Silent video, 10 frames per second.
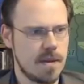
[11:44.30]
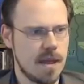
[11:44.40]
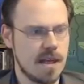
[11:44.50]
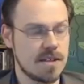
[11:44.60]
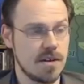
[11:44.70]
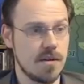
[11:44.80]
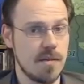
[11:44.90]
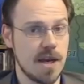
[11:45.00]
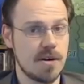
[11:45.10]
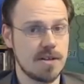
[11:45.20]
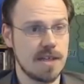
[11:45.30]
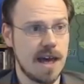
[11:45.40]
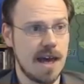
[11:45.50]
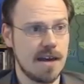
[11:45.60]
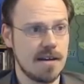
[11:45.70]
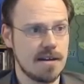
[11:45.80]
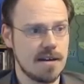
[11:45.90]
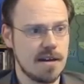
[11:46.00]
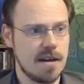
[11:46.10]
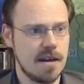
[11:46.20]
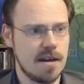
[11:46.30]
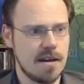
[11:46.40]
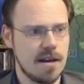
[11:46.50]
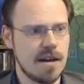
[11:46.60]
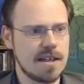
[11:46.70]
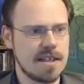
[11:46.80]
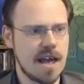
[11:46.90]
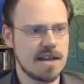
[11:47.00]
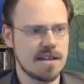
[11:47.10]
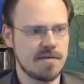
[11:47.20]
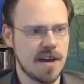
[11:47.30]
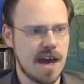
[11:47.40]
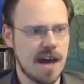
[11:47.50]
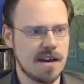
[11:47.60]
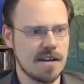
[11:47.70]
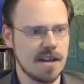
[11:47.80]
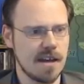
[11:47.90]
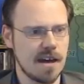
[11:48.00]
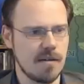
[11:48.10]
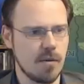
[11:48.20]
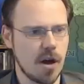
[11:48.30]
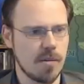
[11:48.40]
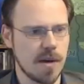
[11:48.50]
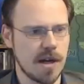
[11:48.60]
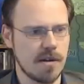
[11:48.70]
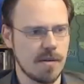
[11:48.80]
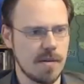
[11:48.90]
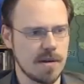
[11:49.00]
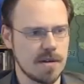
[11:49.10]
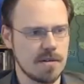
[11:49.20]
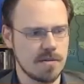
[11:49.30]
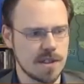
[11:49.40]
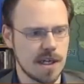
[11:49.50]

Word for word: It's going to make her sad. Not as sad as if I had the uh, rockbiter weapon, which I